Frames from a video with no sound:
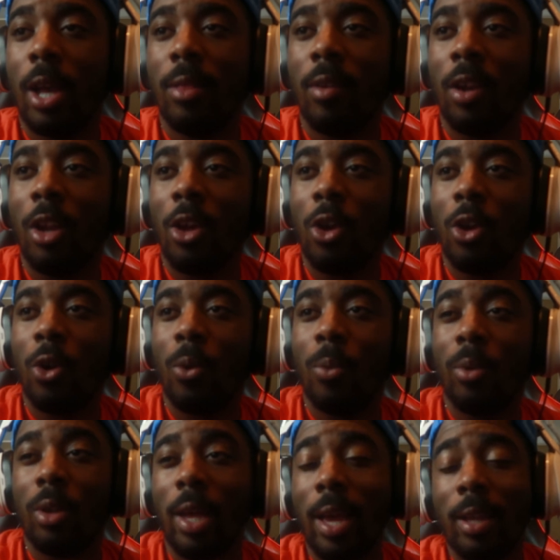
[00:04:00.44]
who got their
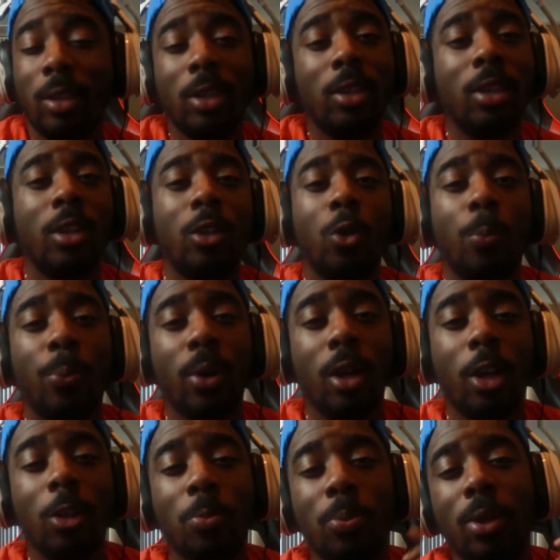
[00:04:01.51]
logo. Hey, GG to you,
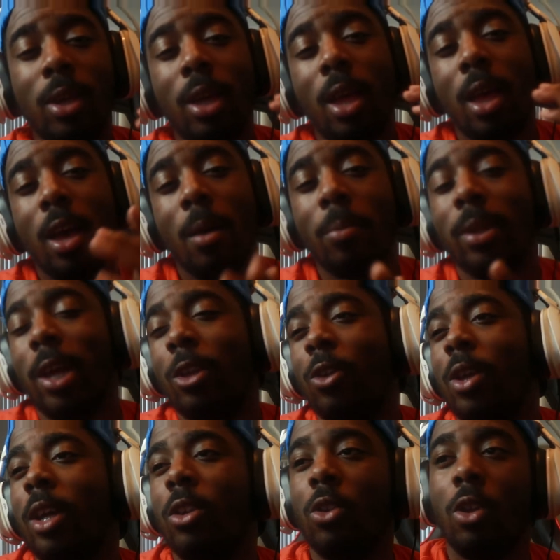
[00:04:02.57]
Pretty Loves Pink. I'm
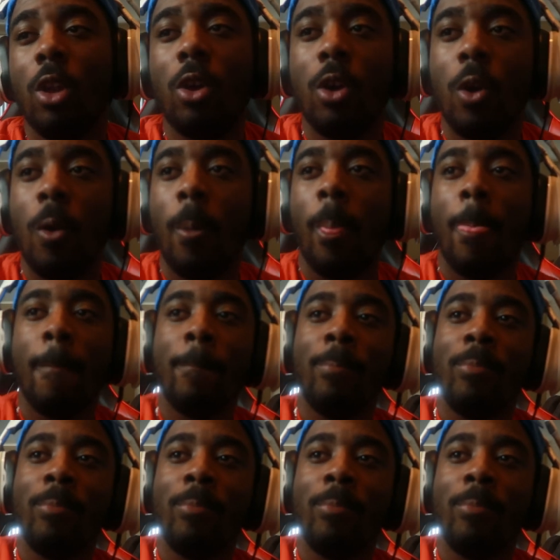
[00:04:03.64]
glad you got your logo.